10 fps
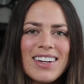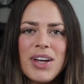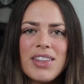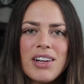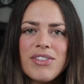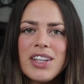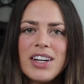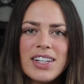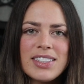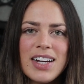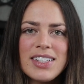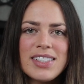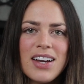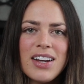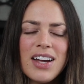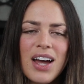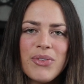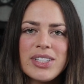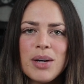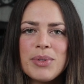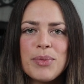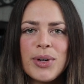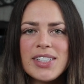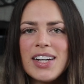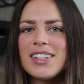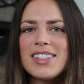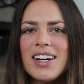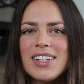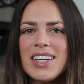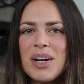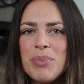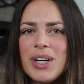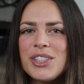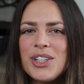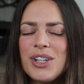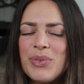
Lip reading: But thankfully the next day is sunny, and we stopped at the Montana sign to take a picture.